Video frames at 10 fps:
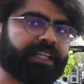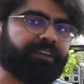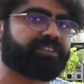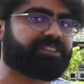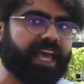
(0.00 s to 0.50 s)
that
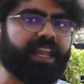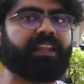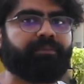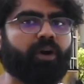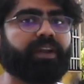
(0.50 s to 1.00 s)
was there in
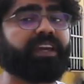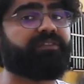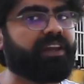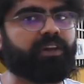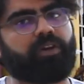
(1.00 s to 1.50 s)
the morning
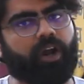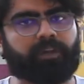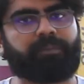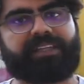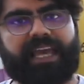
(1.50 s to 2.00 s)
will
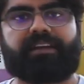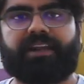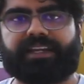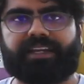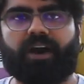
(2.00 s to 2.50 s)
not be there
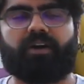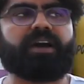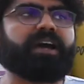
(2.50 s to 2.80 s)
right now.